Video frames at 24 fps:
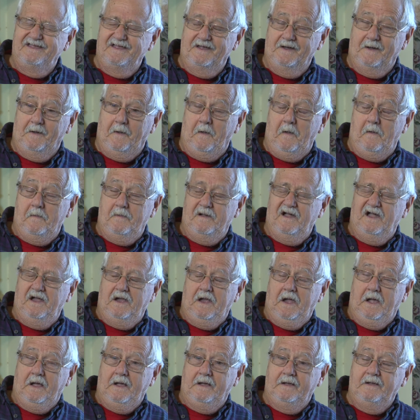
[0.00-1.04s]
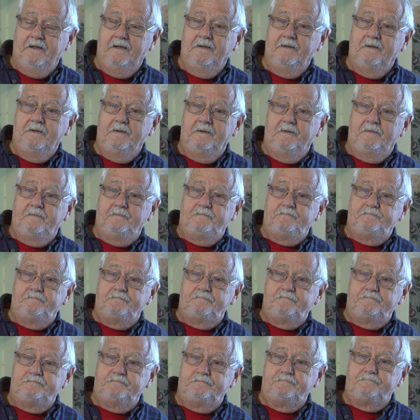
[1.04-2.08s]
yeah.
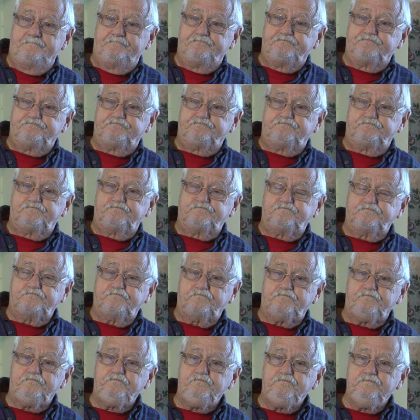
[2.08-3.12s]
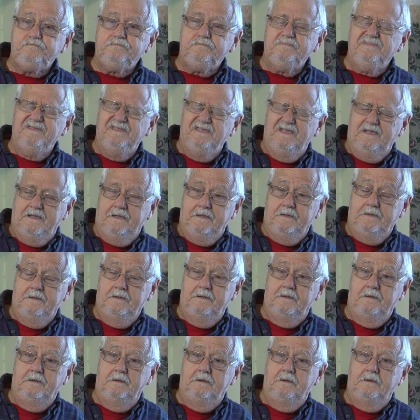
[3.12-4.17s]
Um, yeah, that's pretty good. Mm-hmm.
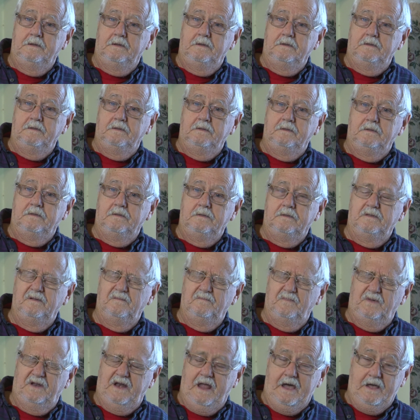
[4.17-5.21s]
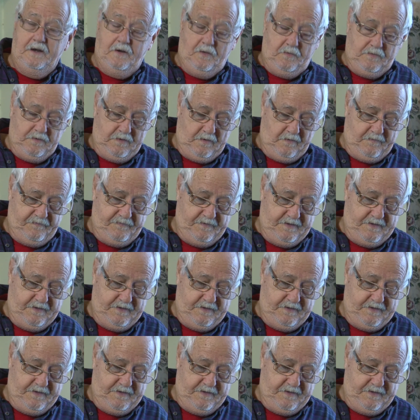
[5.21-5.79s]
Yeah, thank you, Ronnie. But I don't know if